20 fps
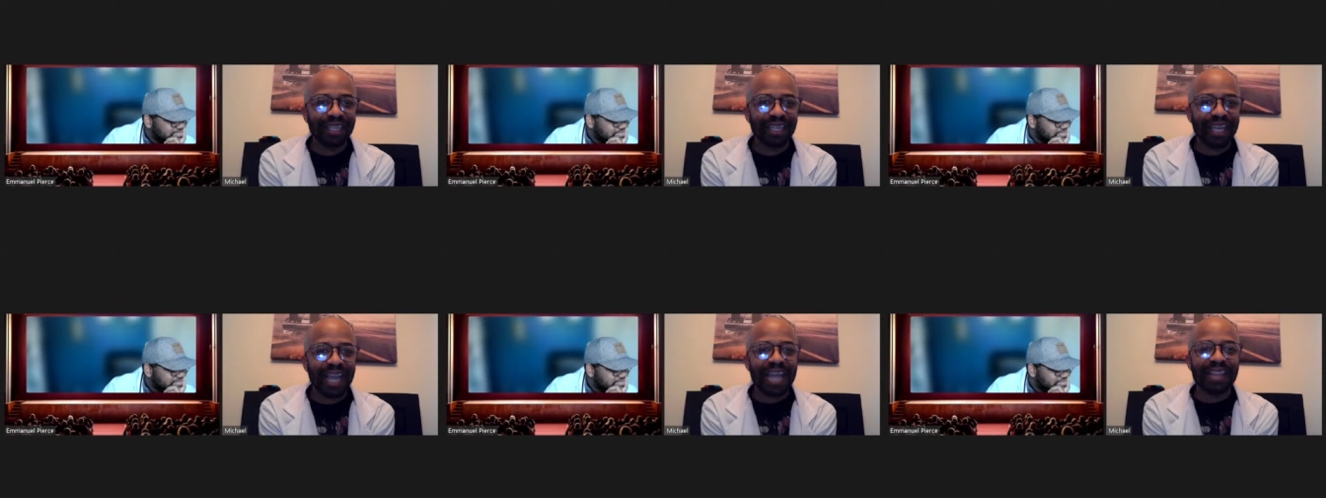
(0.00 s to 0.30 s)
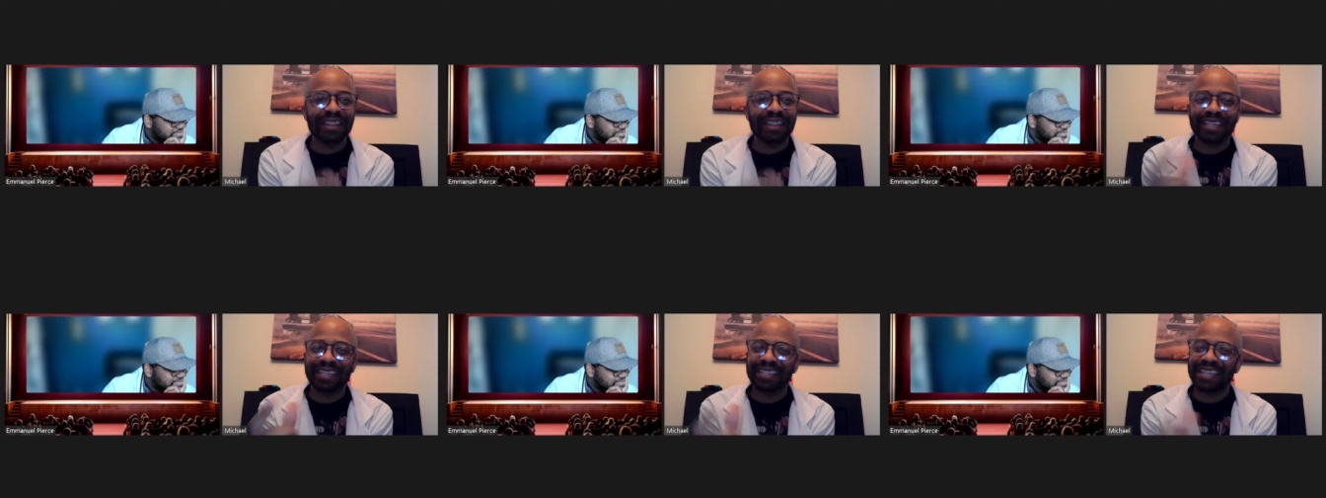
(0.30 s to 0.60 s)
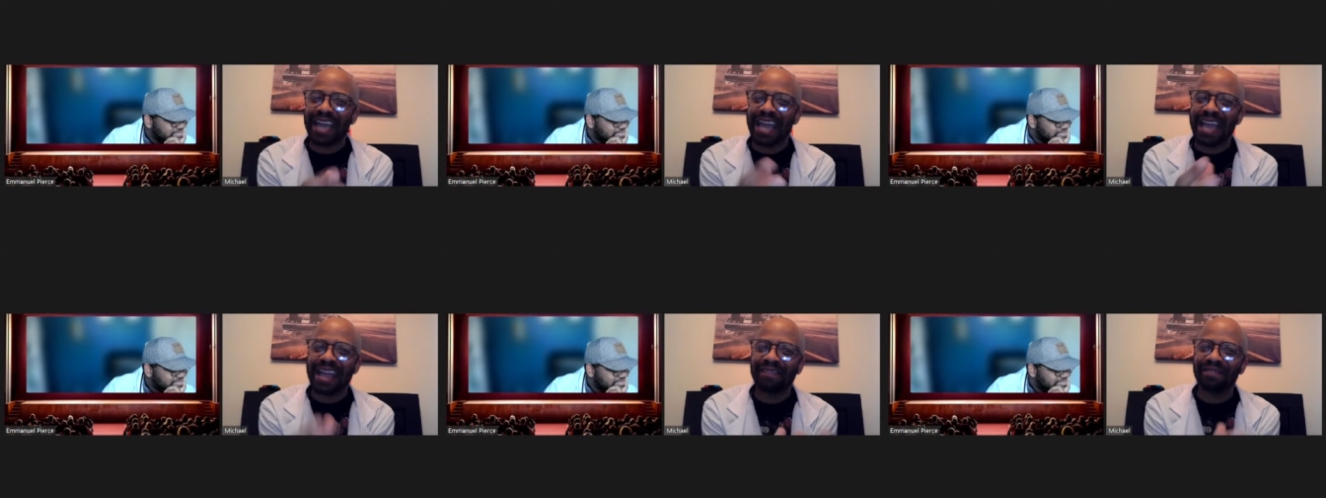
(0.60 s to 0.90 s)
and then to
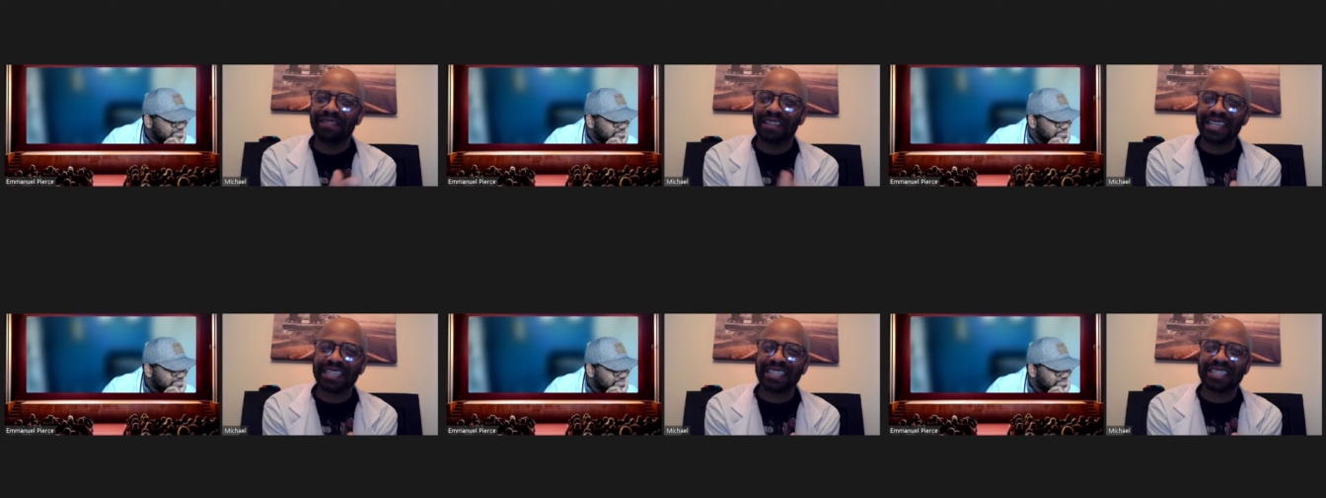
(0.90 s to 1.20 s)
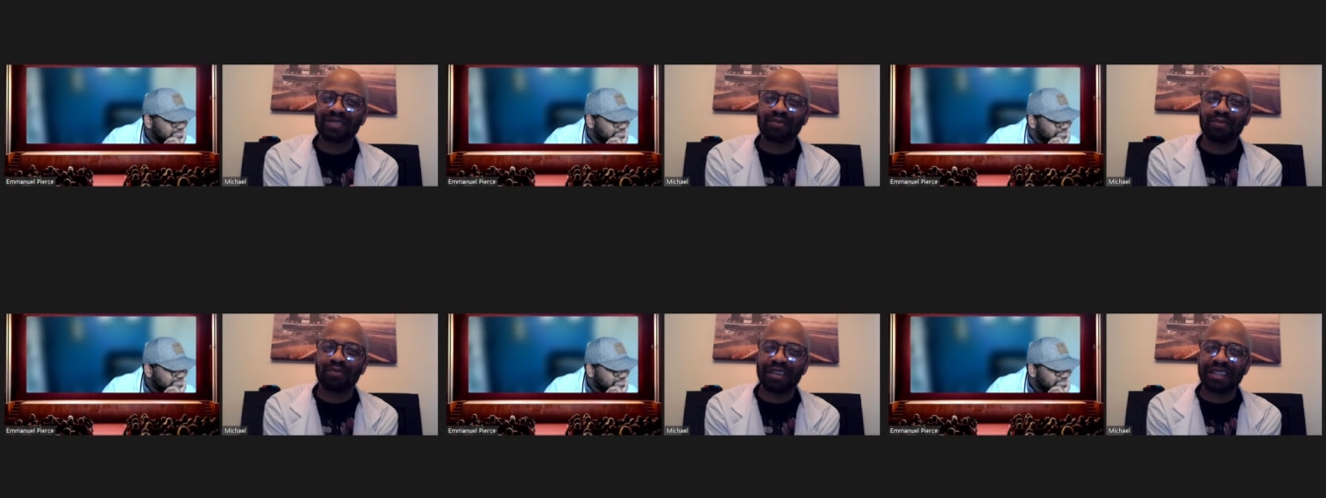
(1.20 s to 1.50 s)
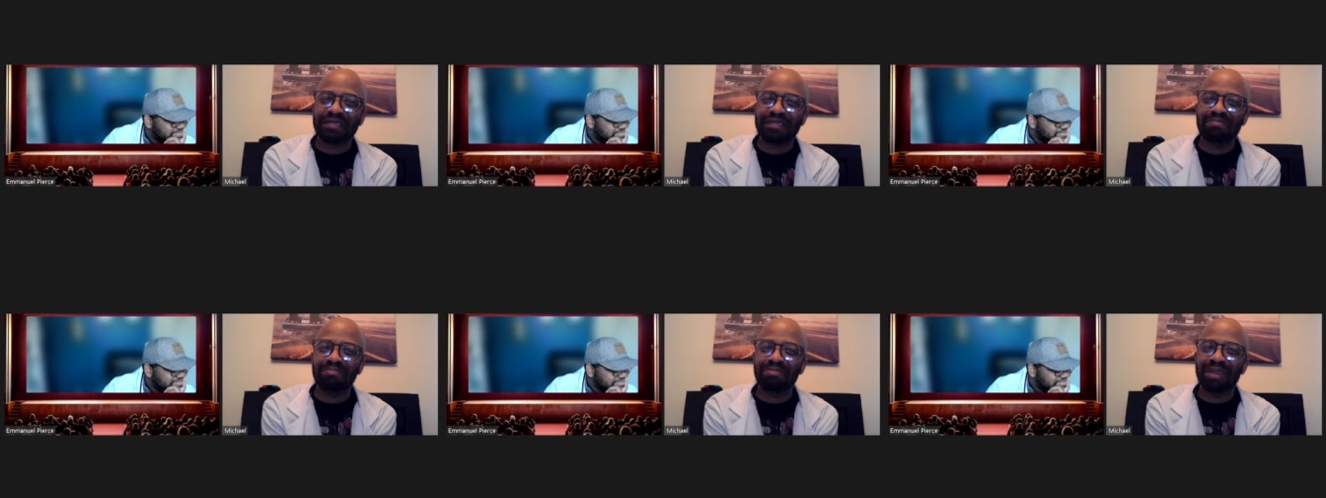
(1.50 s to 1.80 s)
have this
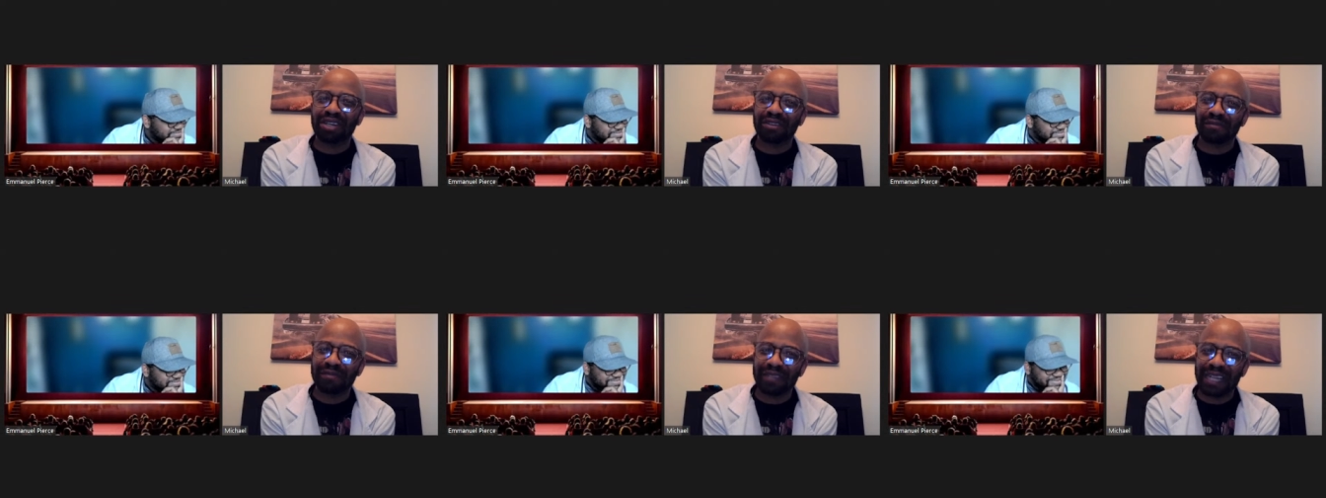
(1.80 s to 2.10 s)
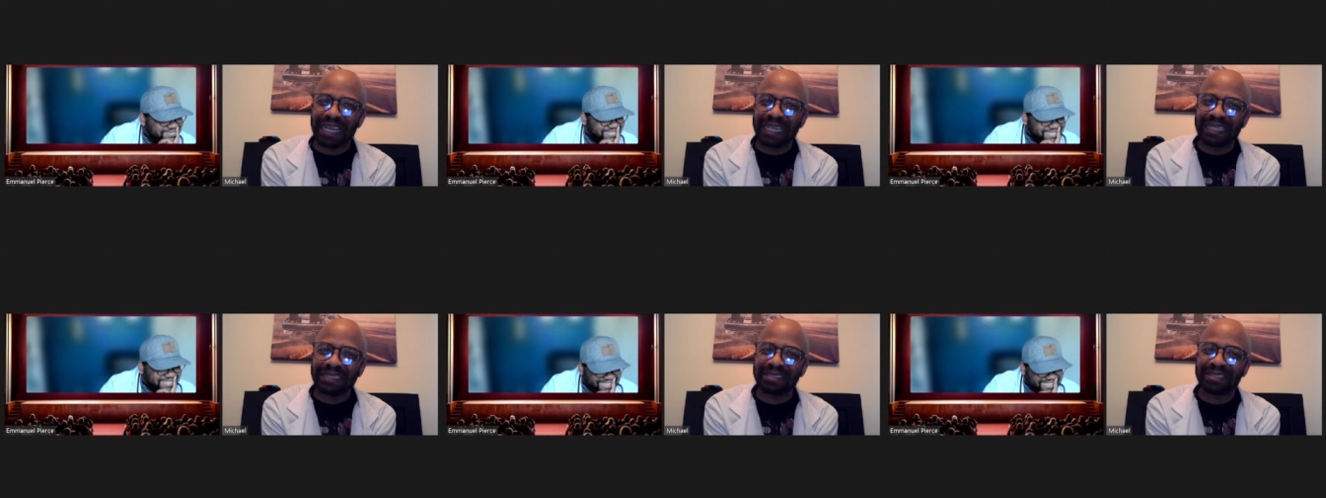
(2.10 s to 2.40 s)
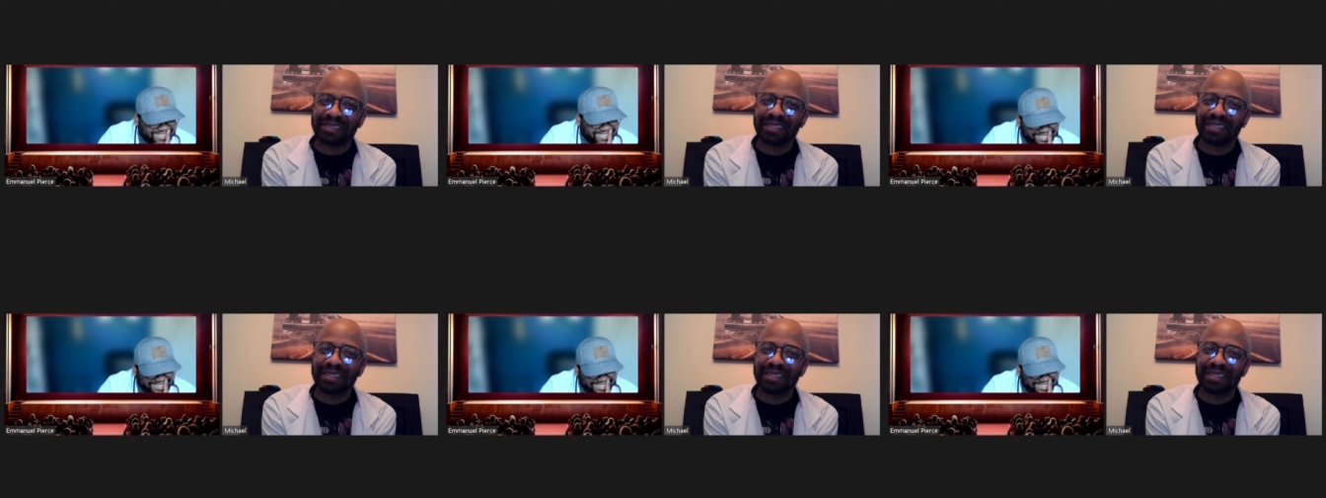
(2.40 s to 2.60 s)
with butterflies.